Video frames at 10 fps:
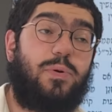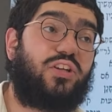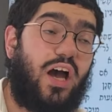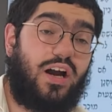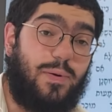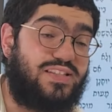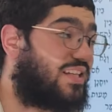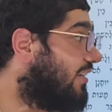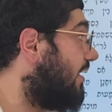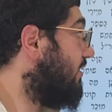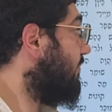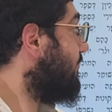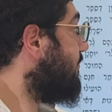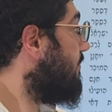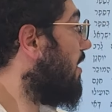he tied it up and sealed it.
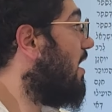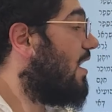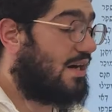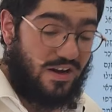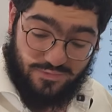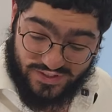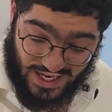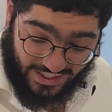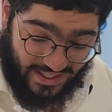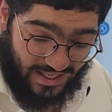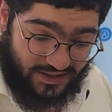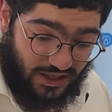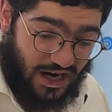Second answer,